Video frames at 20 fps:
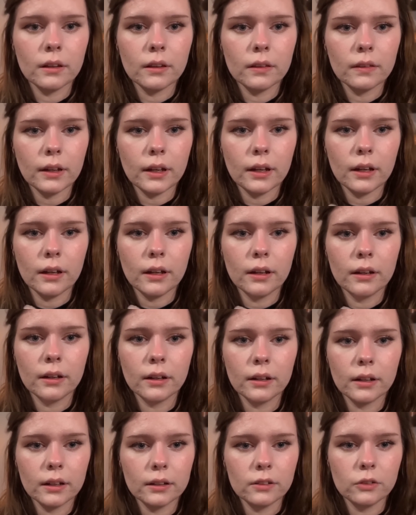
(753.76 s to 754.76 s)
they
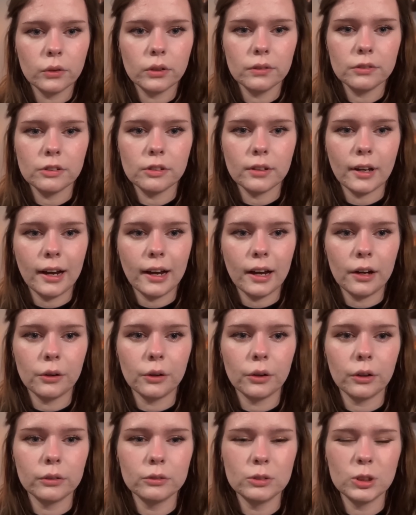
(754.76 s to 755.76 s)
can sort of
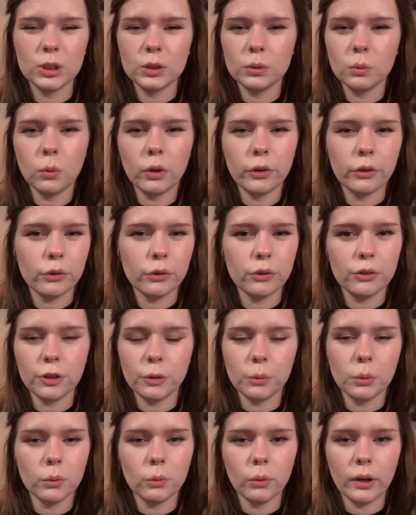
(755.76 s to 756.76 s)
scatter just 1 or
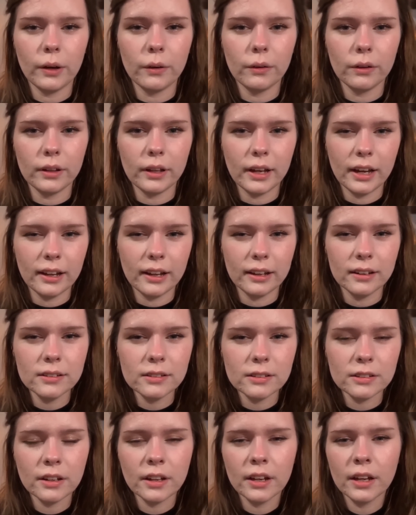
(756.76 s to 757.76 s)
2 around the ends.